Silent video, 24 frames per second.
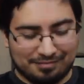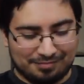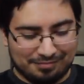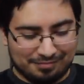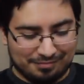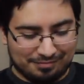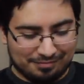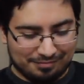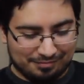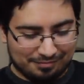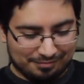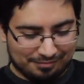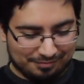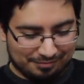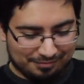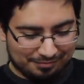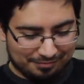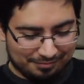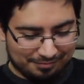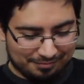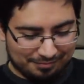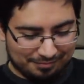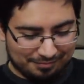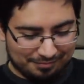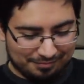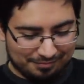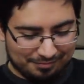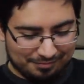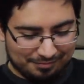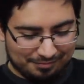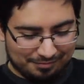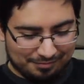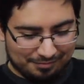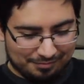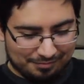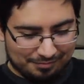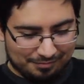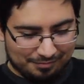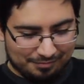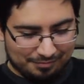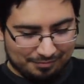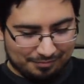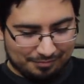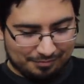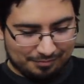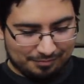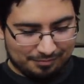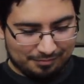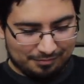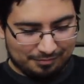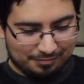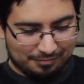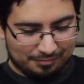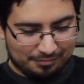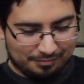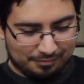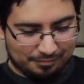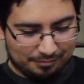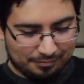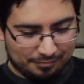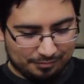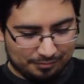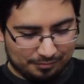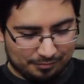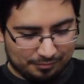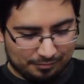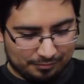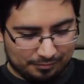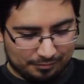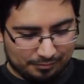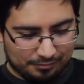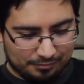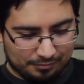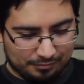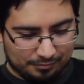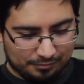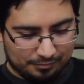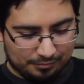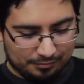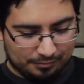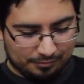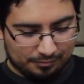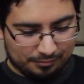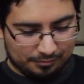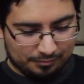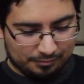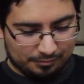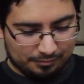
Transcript: The person shown says nothing.